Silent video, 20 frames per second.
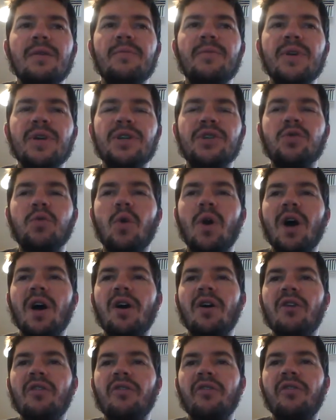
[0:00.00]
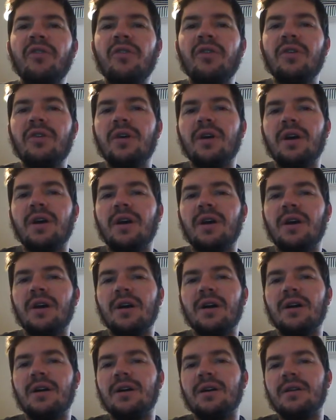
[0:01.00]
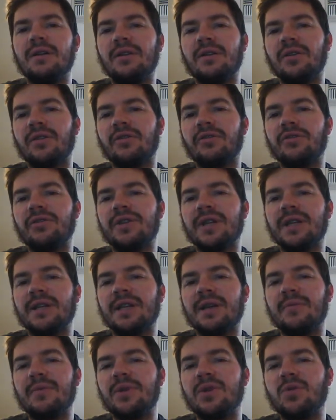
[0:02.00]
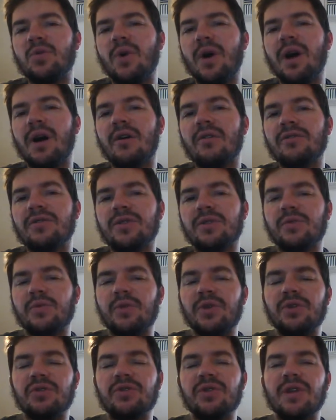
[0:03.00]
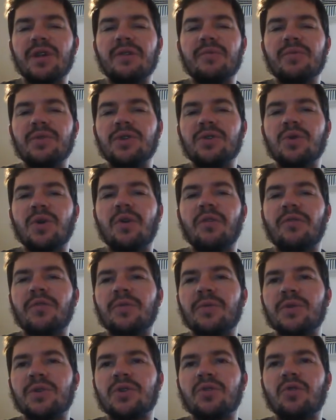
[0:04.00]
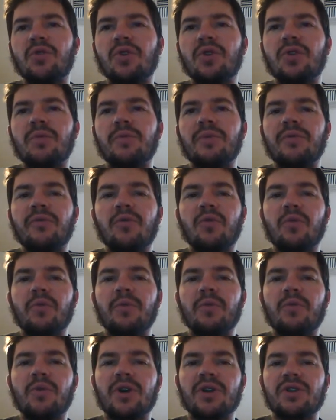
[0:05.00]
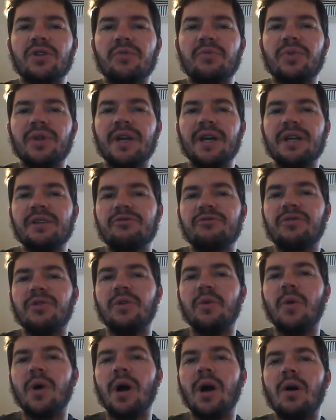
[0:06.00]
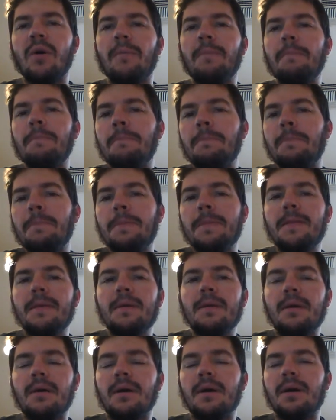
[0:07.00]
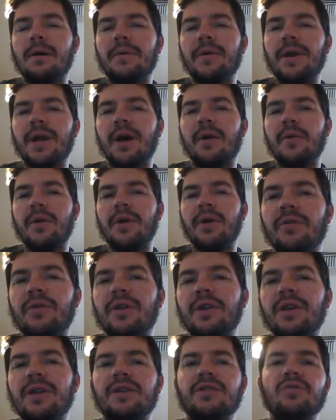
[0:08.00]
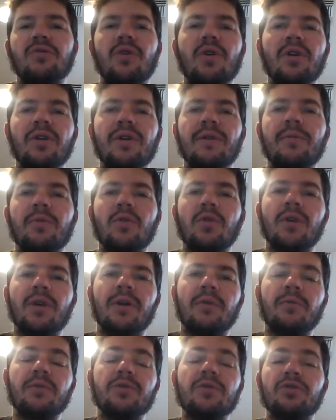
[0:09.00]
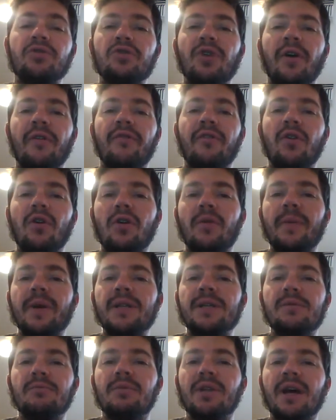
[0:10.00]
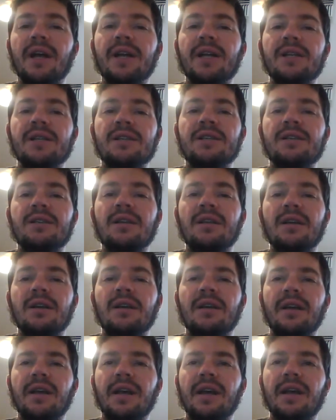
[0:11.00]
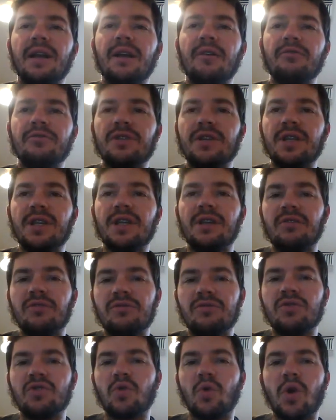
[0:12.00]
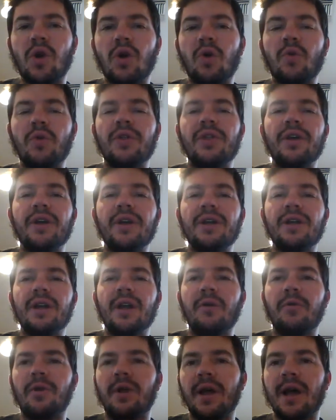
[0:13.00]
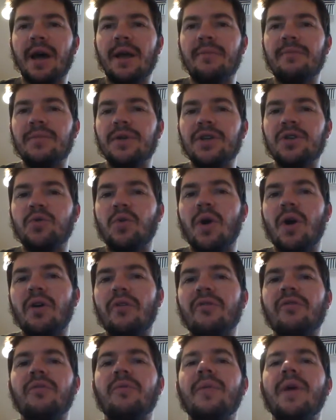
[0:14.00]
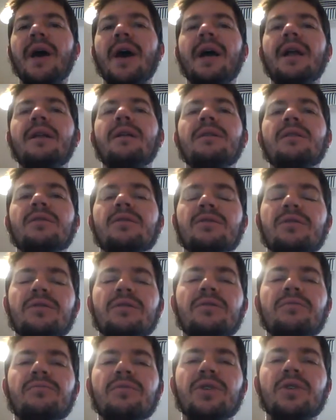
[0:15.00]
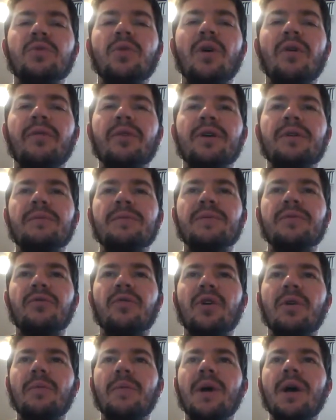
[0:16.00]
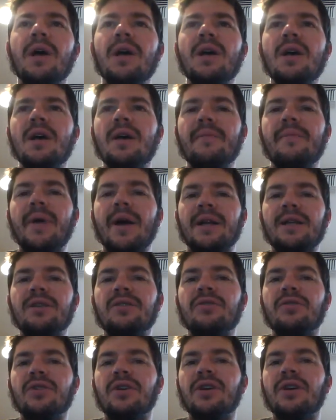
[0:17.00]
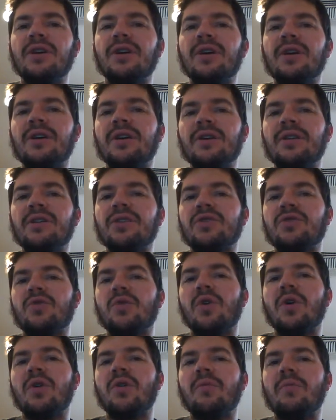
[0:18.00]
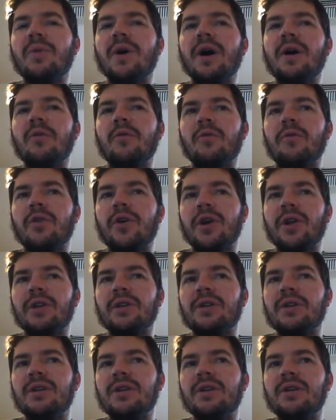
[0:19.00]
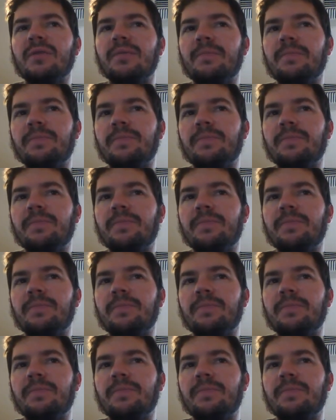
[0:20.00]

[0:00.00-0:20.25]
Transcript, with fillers: B12, uh, the only reason I take B12 is because we used to get B12 from the soil before we washed our plants really well. Um, and now we eat any soil anymore. I went to a truck farm, ate some lettuce, and I was eating soil with it, and I would have gotten B12 from that because B12 comes from bacteria in the soil, but we're very clean,